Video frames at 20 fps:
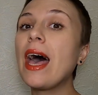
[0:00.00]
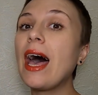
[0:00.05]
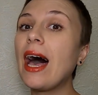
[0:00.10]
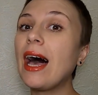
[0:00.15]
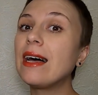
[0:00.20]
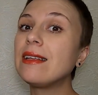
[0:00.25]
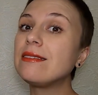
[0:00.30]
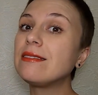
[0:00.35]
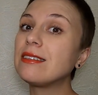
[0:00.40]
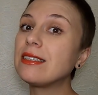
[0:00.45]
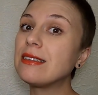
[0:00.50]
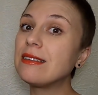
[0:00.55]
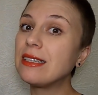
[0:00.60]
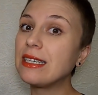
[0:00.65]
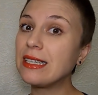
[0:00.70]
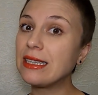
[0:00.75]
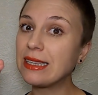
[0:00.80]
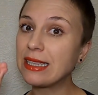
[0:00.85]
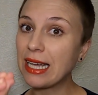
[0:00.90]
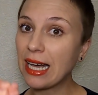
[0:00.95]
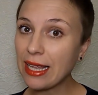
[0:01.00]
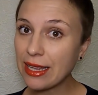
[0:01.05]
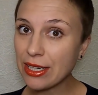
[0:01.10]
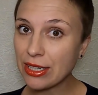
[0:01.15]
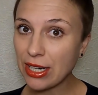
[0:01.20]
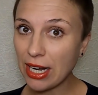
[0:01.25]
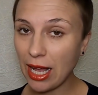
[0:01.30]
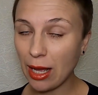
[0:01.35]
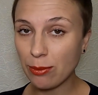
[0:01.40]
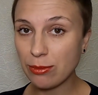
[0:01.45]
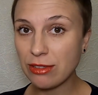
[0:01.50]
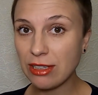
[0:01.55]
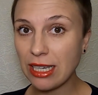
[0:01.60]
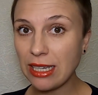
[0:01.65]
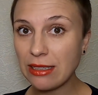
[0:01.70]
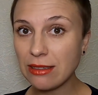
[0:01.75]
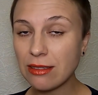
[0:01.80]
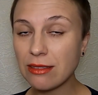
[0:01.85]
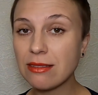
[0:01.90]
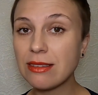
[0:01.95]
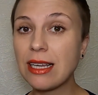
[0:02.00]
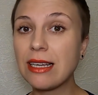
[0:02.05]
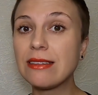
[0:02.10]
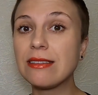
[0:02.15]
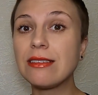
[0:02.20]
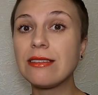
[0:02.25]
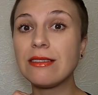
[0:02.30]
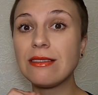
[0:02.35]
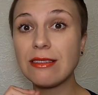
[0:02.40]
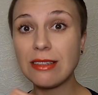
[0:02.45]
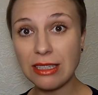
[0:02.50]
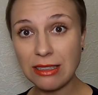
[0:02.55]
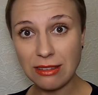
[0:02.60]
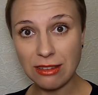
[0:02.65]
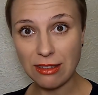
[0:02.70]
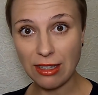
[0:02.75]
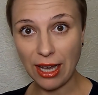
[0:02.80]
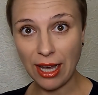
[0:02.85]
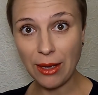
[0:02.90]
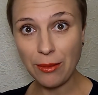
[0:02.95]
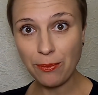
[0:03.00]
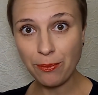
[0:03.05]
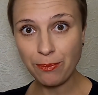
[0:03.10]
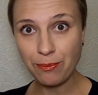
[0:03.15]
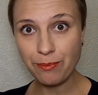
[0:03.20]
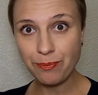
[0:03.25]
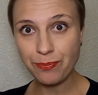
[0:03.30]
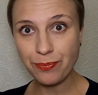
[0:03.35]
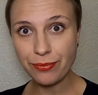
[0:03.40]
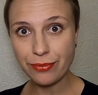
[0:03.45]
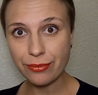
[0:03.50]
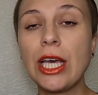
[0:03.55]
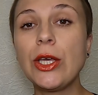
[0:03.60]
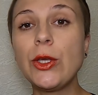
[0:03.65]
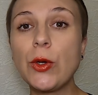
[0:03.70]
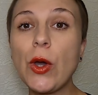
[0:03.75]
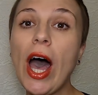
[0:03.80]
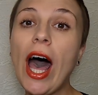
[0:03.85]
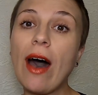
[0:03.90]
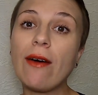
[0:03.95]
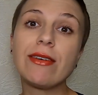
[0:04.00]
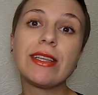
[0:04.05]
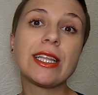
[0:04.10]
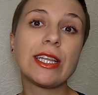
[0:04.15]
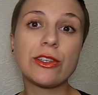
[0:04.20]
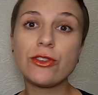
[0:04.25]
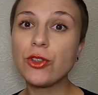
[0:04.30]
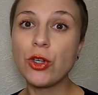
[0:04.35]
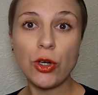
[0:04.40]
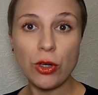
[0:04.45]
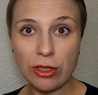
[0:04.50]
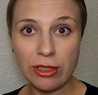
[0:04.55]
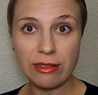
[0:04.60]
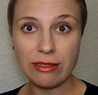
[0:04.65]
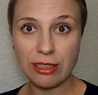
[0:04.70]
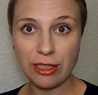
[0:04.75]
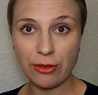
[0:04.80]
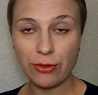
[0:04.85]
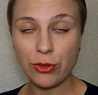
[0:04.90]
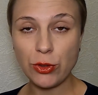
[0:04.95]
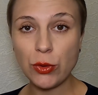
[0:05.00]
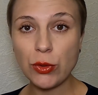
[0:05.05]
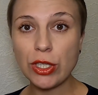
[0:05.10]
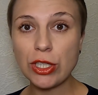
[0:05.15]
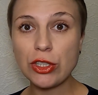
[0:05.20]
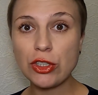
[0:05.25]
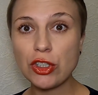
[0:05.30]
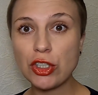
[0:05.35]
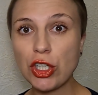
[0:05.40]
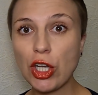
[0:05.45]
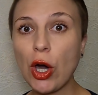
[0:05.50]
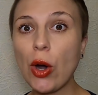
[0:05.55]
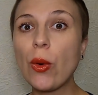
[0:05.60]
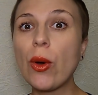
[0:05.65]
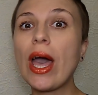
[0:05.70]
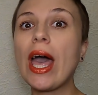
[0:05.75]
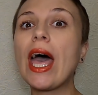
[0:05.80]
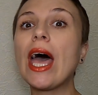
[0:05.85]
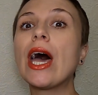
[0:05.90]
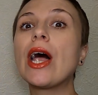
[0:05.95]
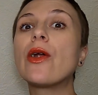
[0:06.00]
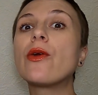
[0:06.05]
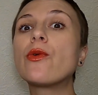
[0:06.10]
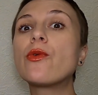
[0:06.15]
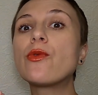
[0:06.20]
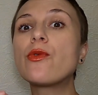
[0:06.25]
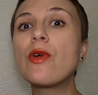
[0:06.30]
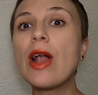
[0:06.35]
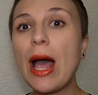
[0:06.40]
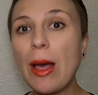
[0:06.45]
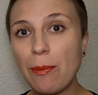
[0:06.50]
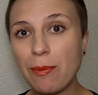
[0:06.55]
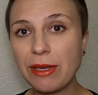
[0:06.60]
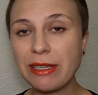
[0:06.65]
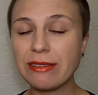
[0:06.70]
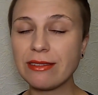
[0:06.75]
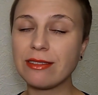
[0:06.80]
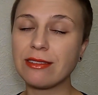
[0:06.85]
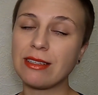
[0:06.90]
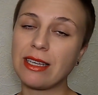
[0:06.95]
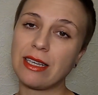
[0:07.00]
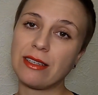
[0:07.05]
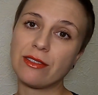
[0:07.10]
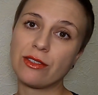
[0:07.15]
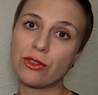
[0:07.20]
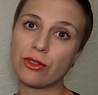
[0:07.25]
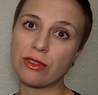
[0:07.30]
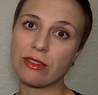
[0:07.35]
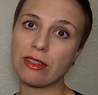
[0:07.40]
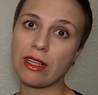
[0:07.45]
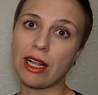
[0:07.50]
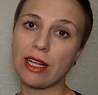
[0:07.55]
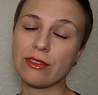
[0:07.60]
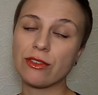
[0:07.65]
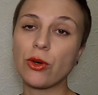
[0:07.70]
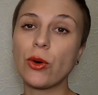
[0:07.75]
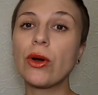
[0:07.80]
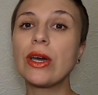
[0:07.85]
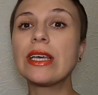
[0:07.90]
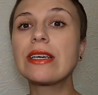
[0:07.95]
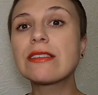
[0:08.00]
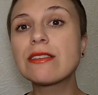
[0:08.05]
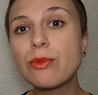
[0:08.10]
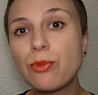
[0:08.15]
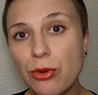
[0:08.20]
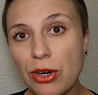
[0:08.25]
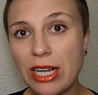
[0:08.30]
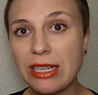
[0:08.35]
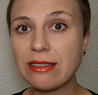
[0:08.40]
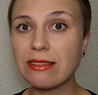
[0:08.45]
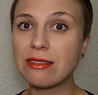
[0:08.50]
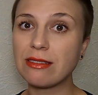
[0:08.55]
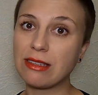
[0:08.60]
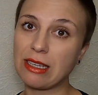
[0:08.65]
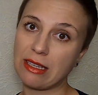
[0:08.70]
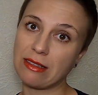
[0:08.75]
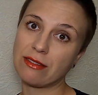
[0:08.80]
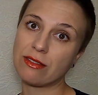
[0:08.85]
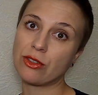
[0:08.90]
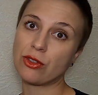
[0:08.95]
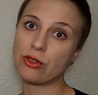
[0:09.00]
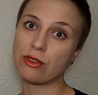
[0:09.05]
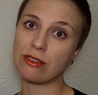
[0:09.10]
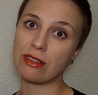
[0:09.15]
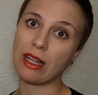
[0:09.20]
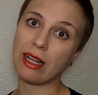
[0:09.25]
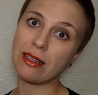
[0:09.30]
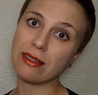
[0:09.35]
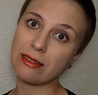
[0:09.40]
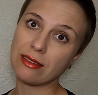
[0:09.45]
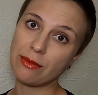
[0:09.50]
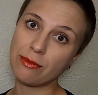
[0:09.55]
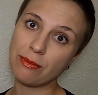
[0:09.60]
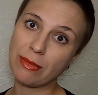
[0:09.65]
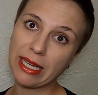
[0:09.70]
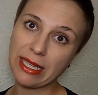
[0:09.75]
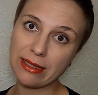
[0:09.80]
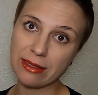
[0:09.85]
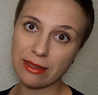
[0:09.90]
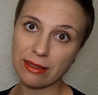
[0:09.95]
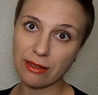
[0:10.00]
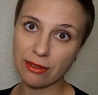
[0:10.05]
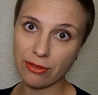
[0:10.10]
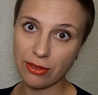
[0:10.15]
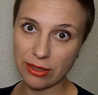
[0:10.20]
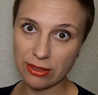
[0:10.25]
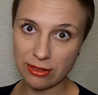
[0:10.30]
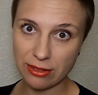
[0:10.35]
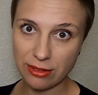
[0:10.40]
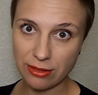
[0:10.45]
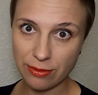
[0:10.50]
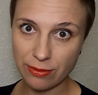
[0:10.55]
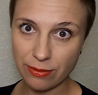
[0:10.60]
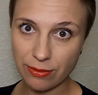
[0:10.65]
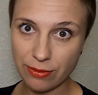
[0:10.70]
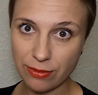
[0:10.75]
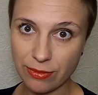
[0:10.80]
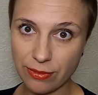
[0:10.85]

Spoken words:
And the another update that this time you have an alternative. You can show a rapid test result or express test result made in advance.